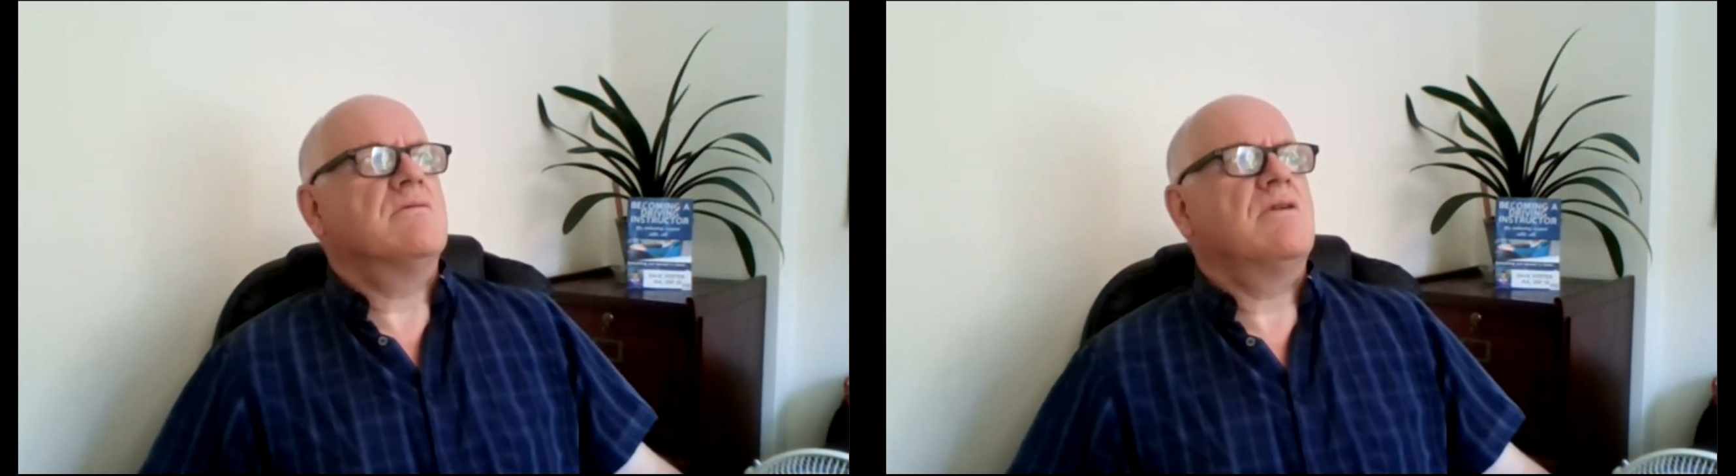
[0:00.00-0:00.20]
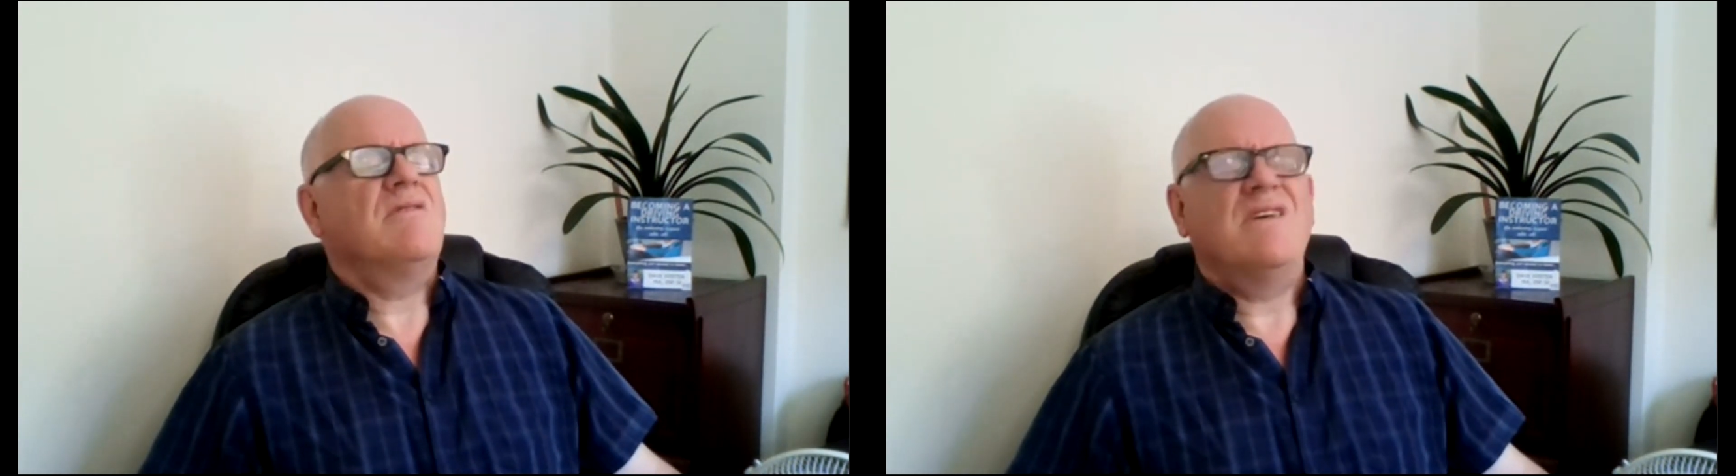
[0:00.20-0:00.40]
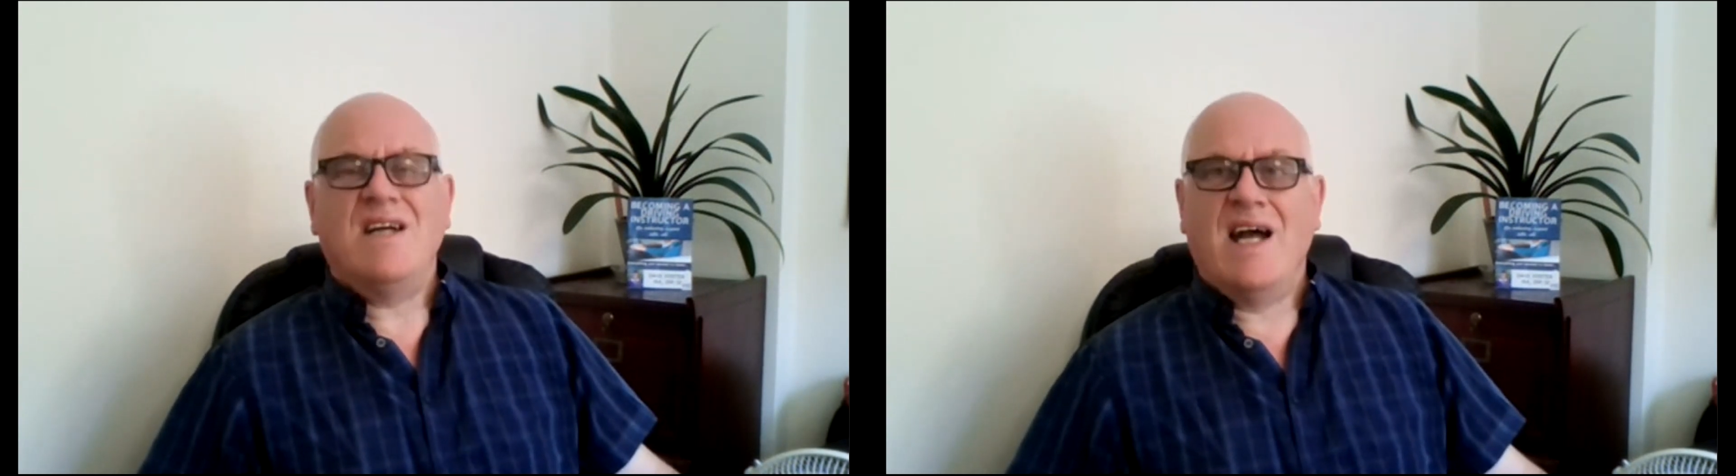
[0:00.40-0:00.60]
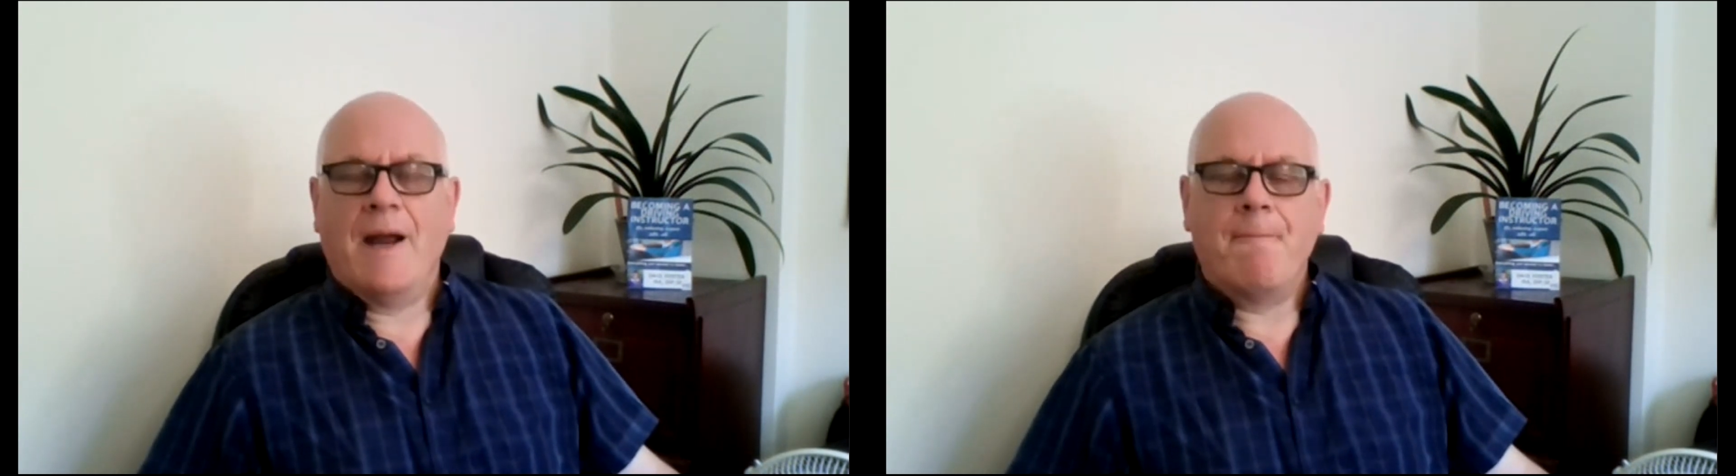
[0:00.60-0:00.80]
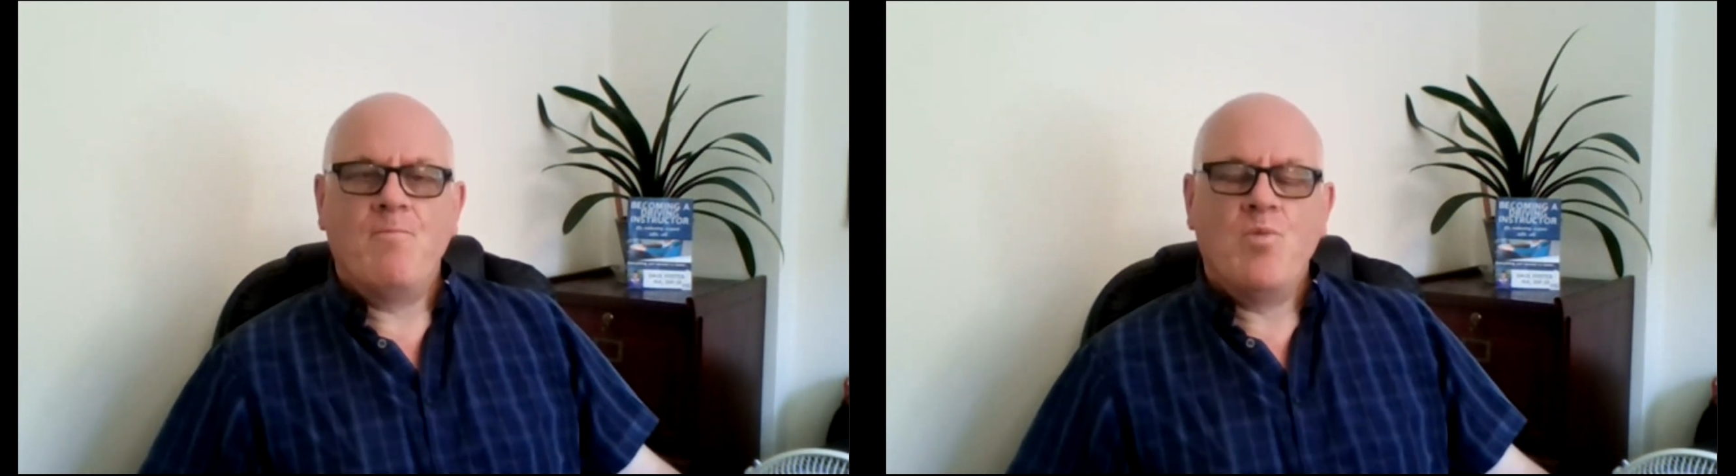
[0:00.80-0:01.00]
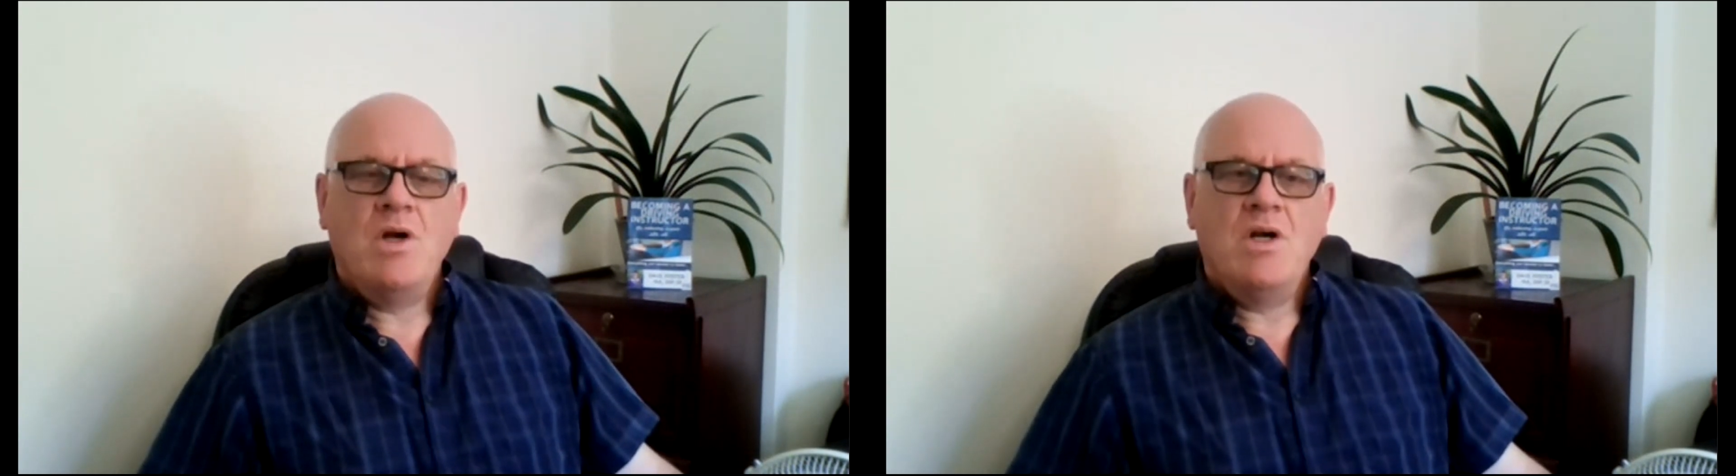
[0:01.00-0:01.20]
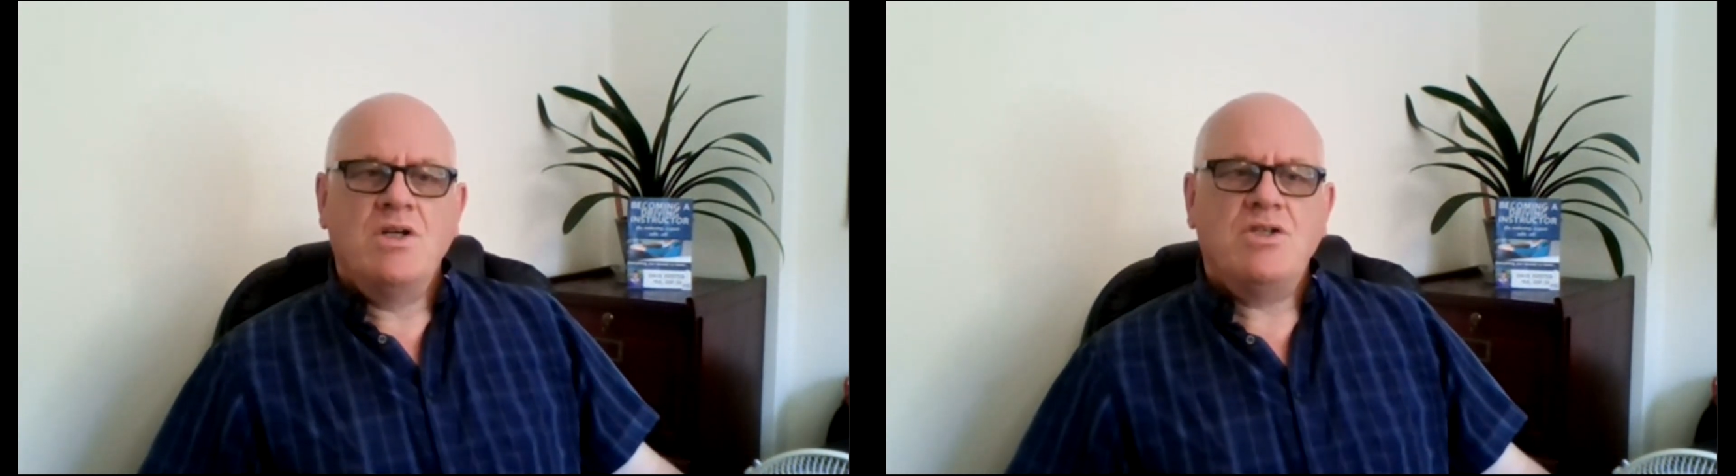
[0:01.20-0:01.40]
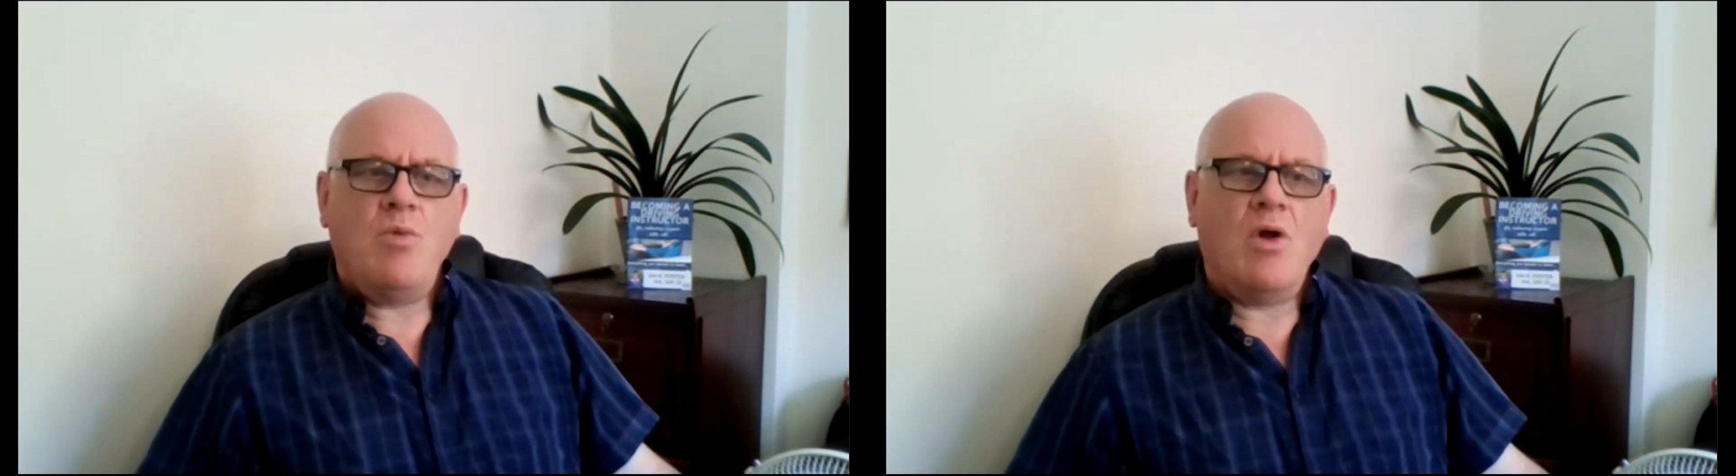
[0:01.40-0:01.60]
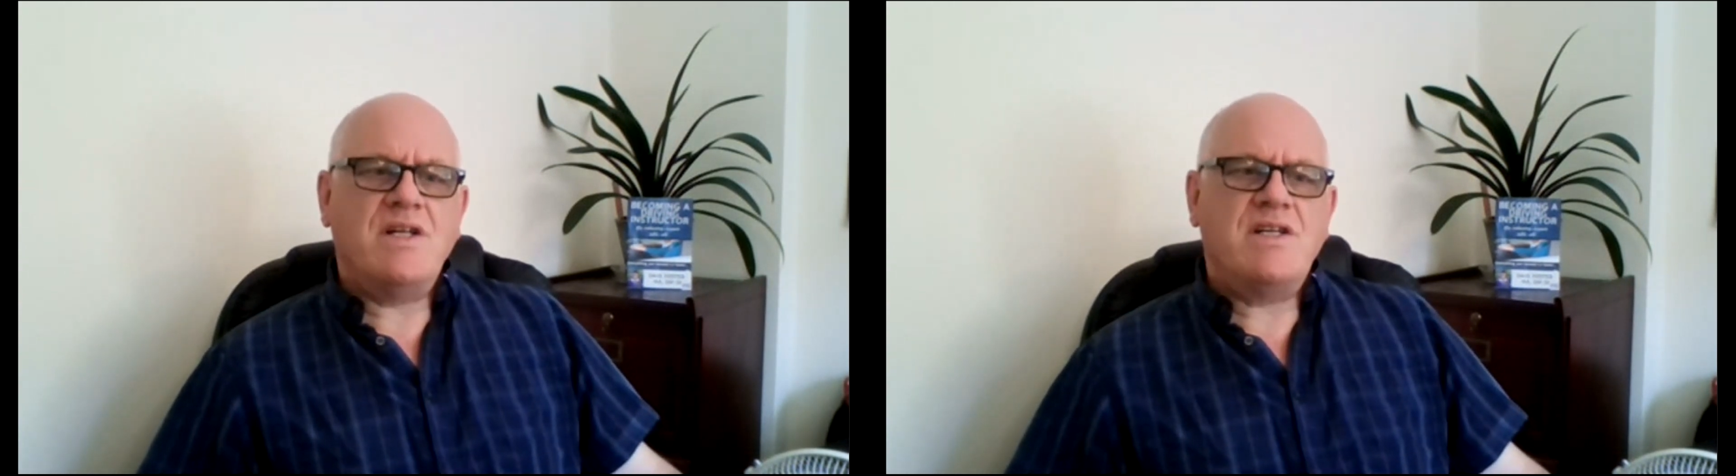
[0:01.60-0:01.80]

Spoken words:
Oh, okay. So what I